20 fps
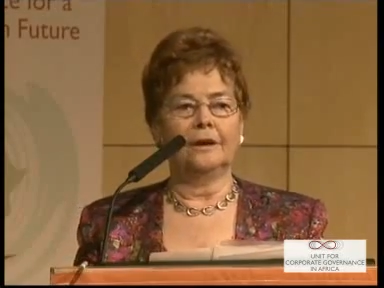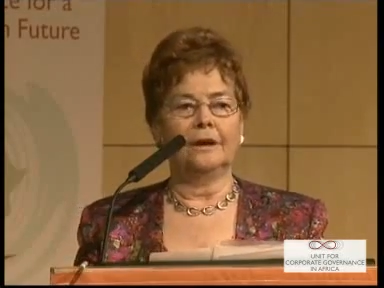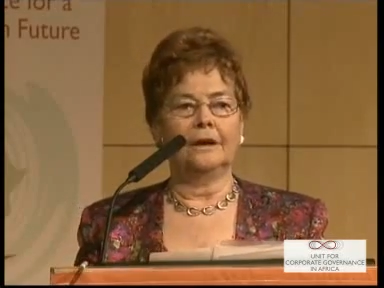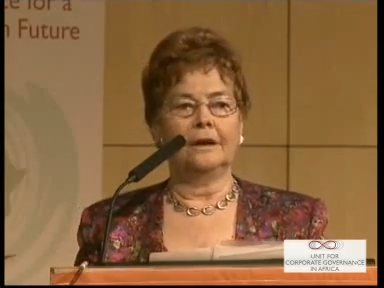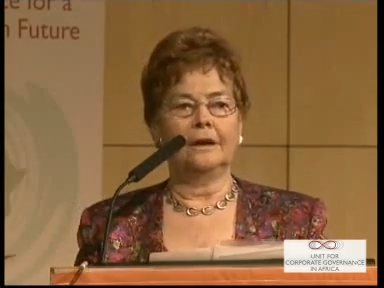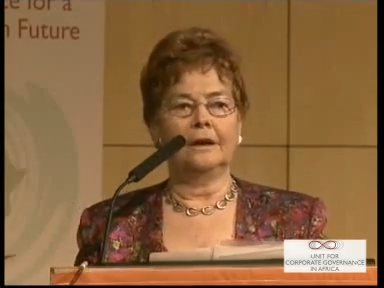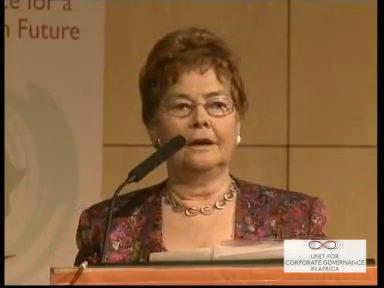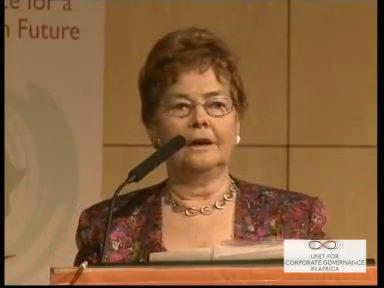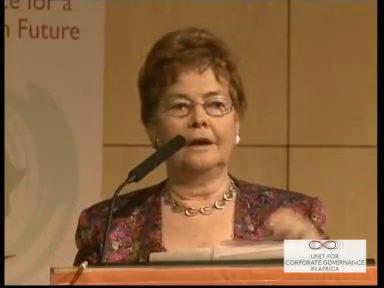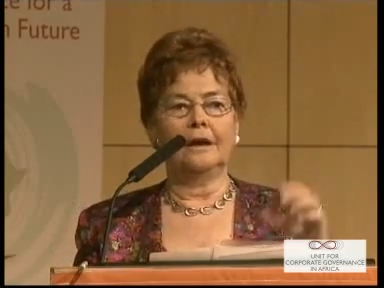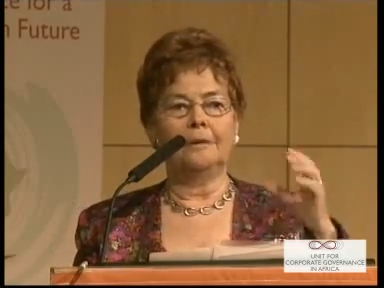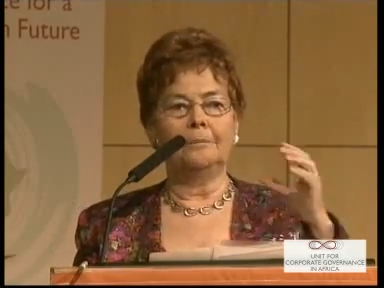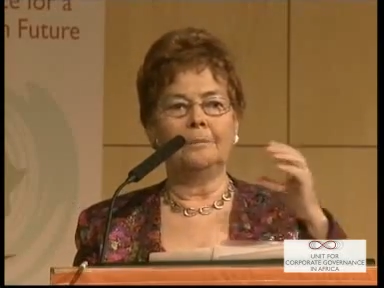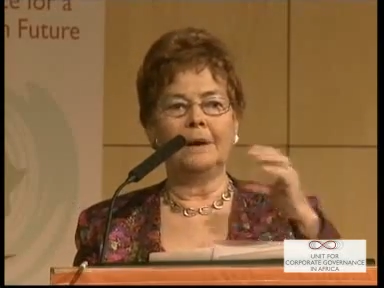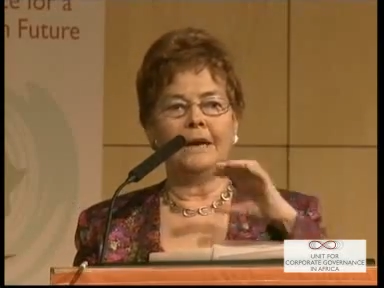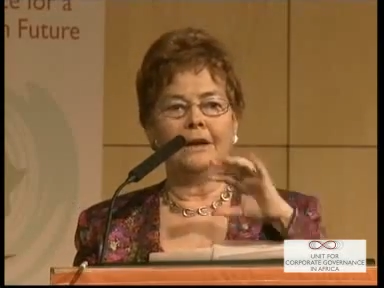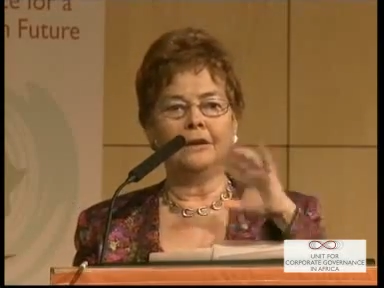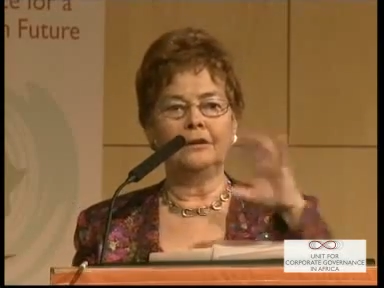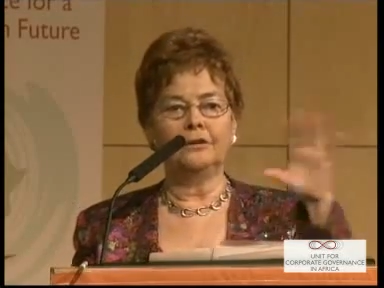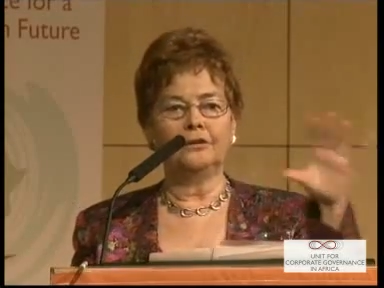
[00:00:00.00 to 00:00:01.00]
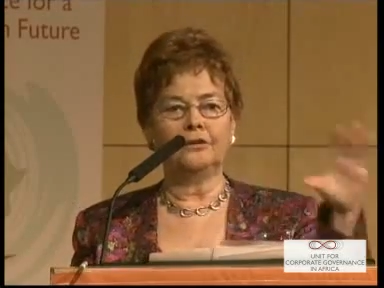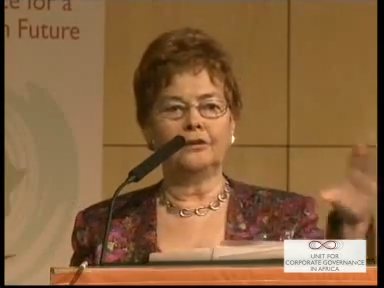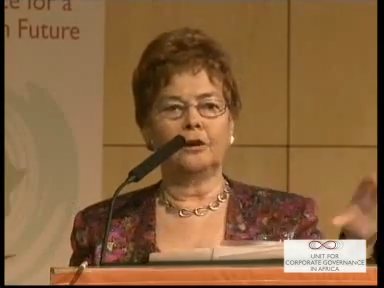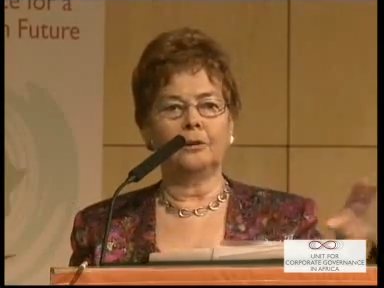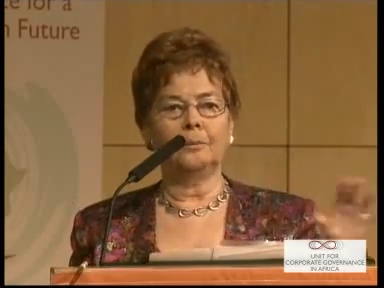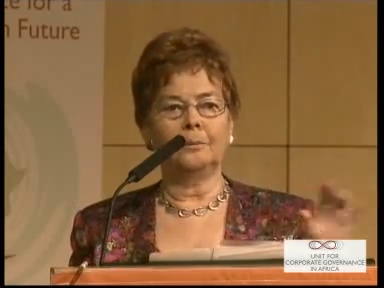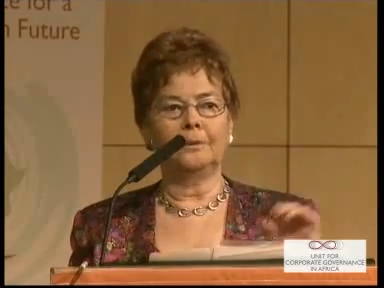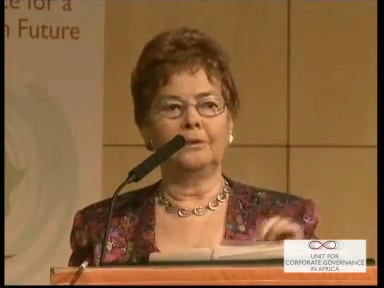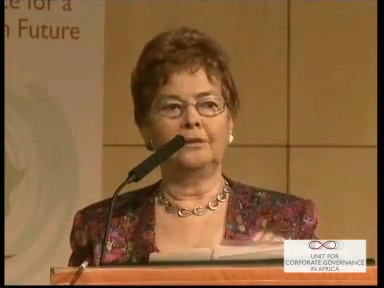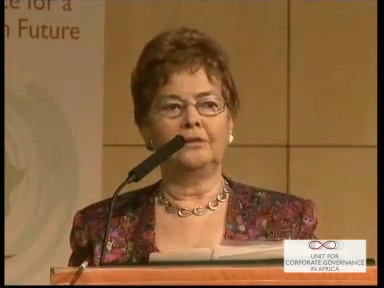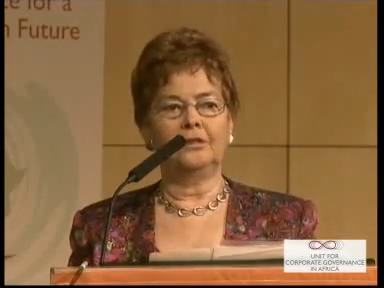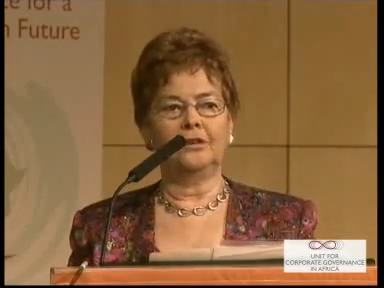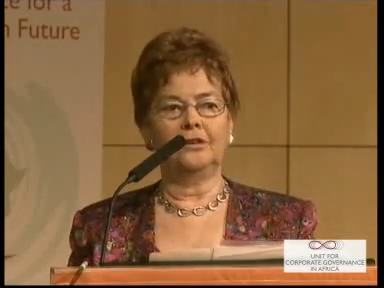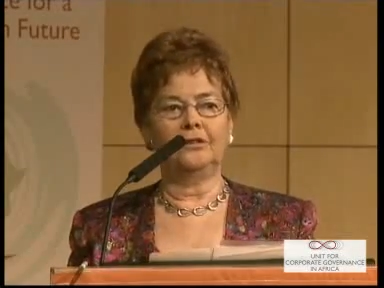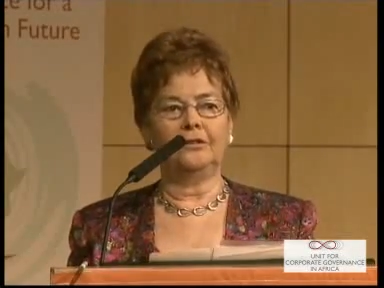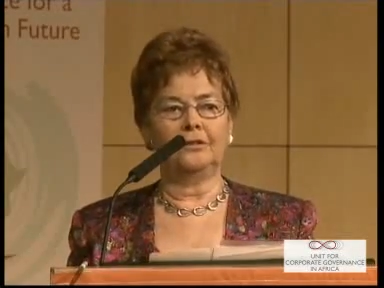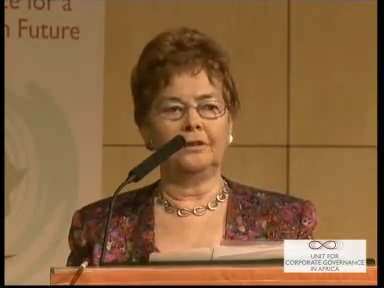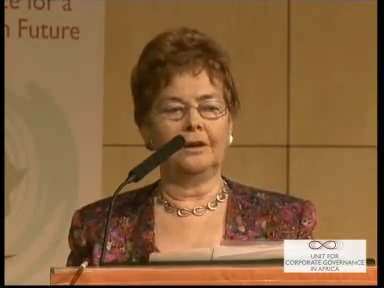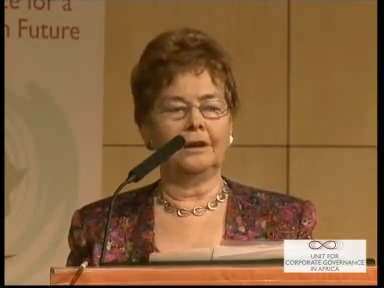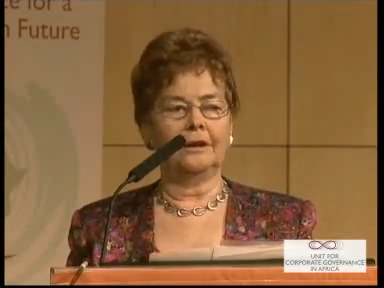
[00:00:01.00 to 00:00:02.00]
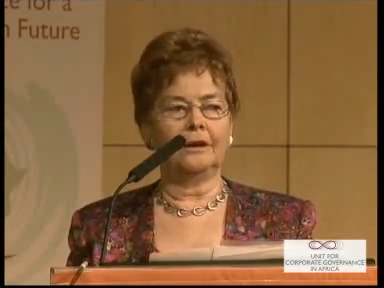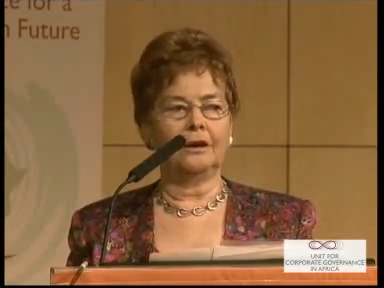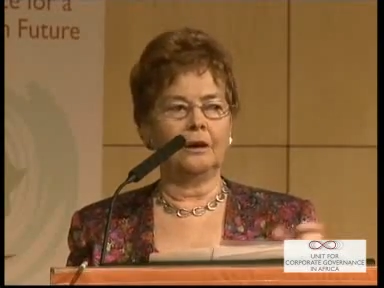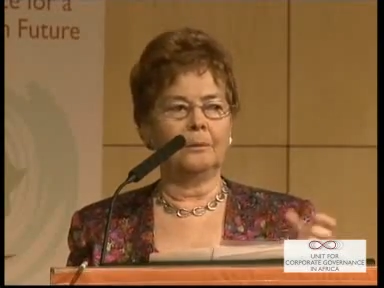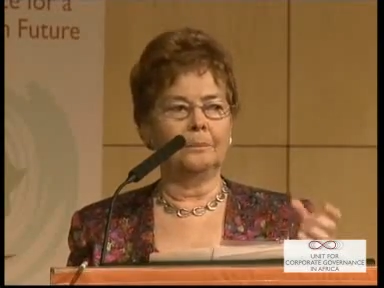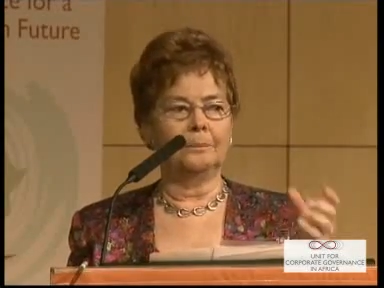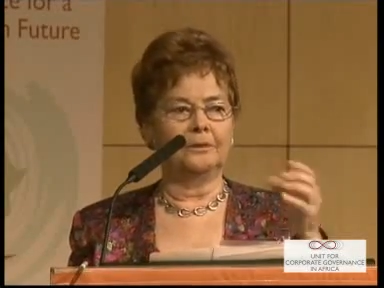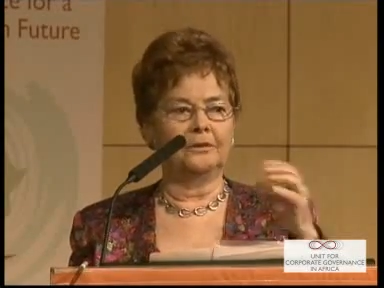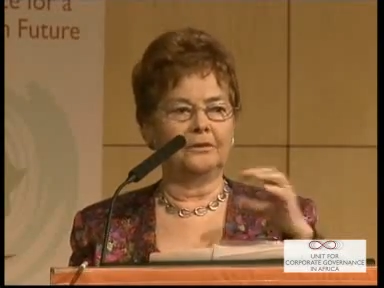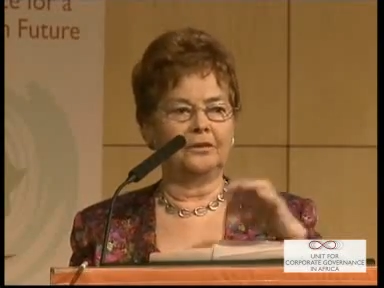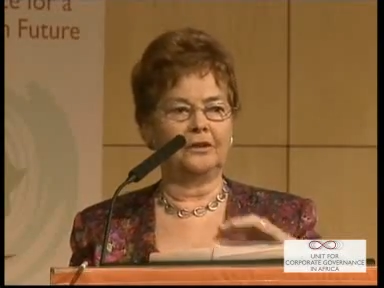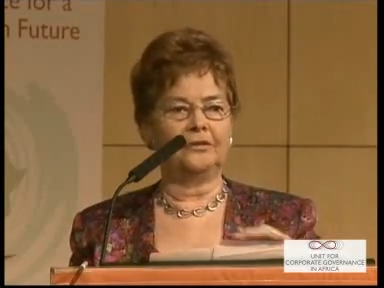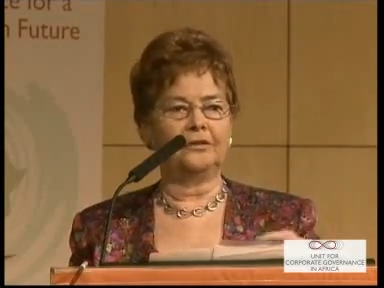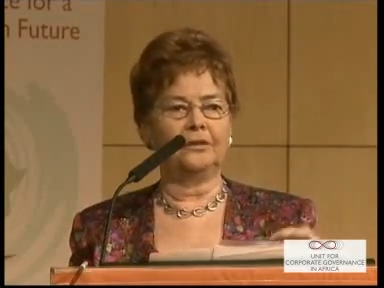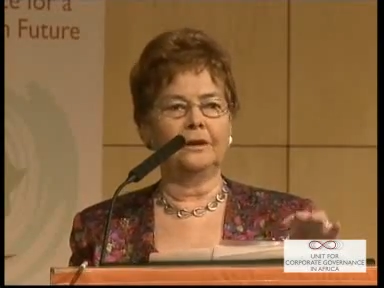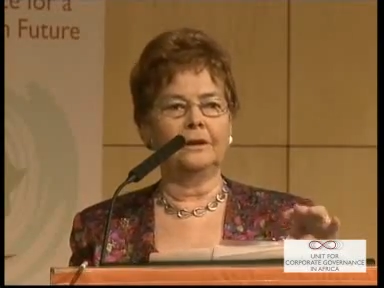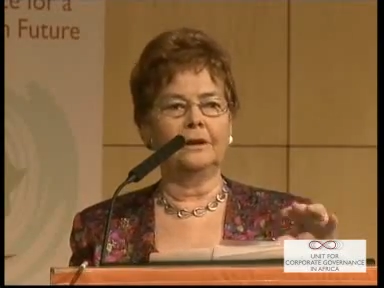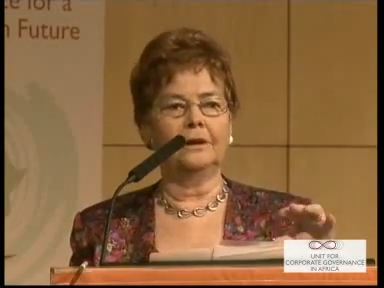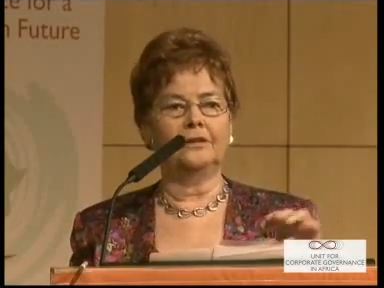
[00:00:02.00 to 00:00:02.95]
a balanced composition.